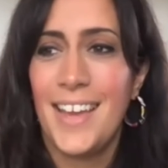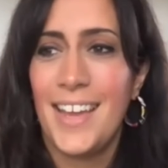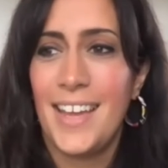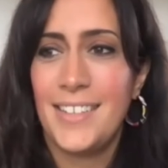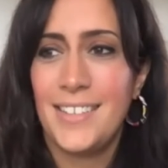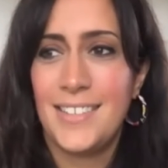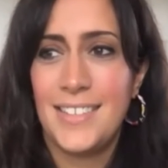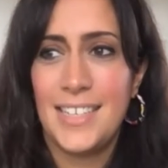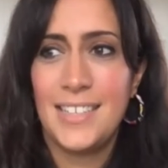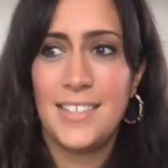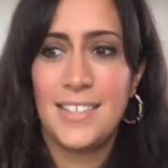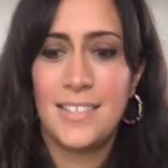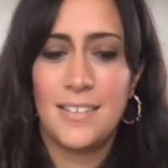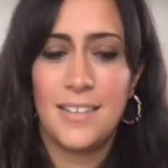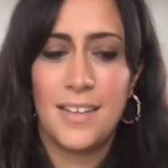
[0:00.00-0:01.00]
it
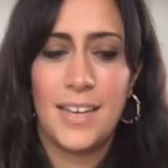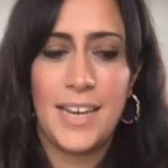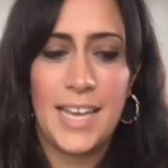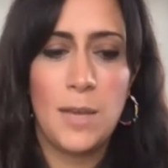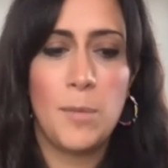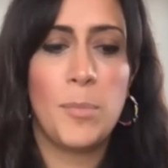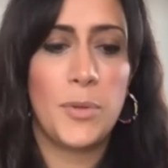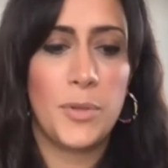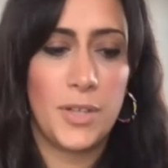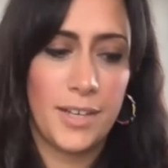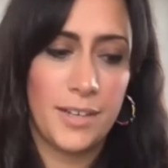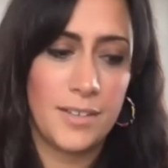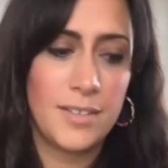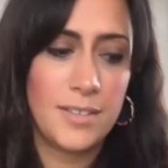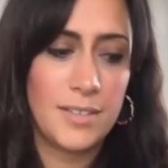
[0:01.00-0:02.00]
did enable
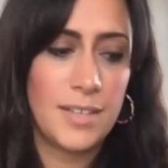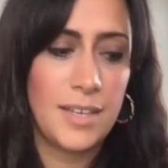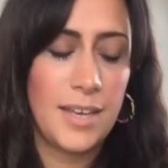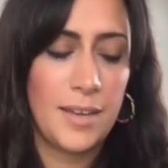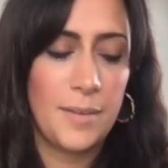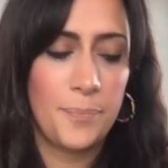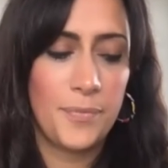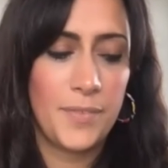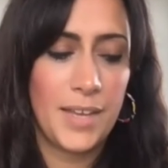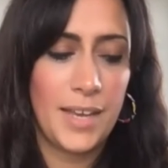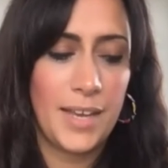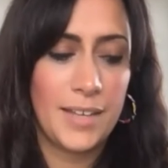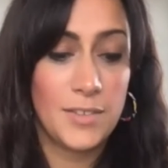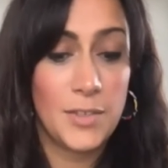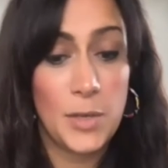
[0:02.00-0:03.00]
us
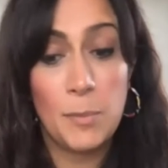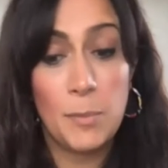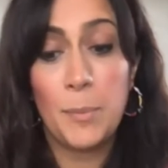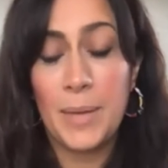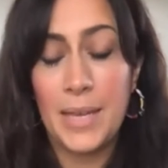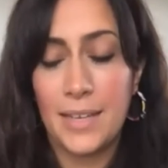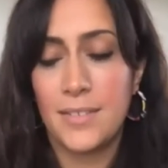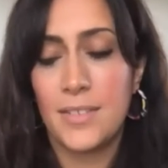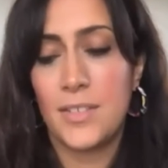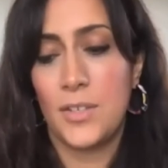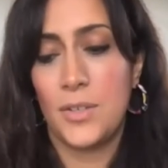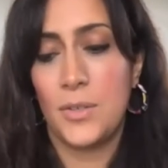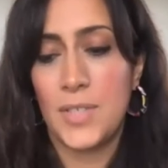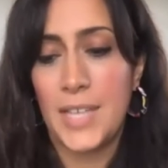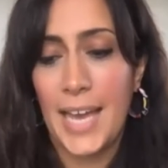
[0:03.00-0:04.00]
as human beings
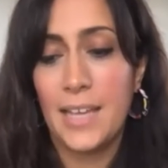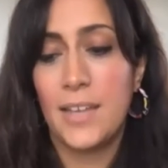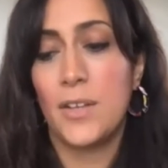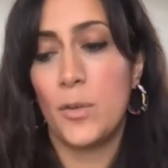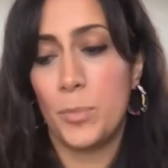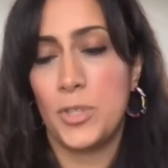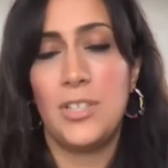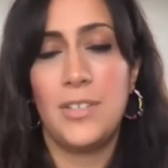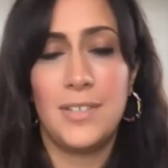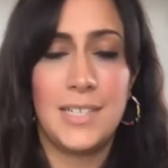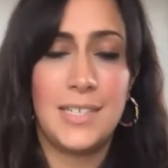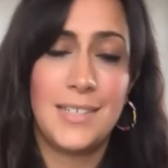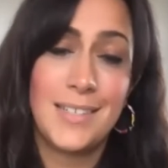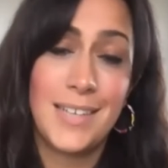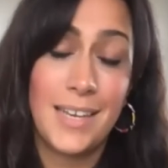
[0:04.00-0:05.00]
to take an
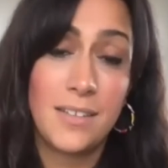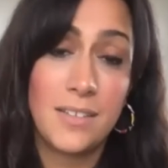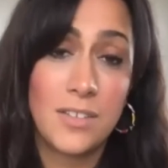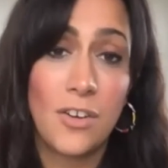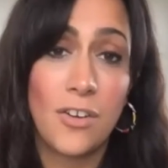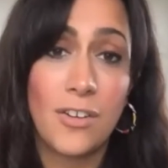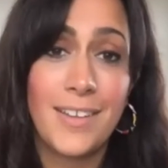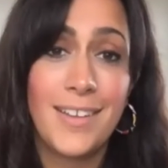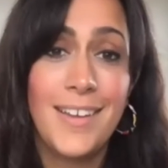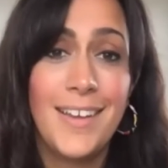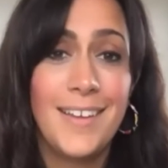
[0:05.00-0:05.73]
opportunity to take stock.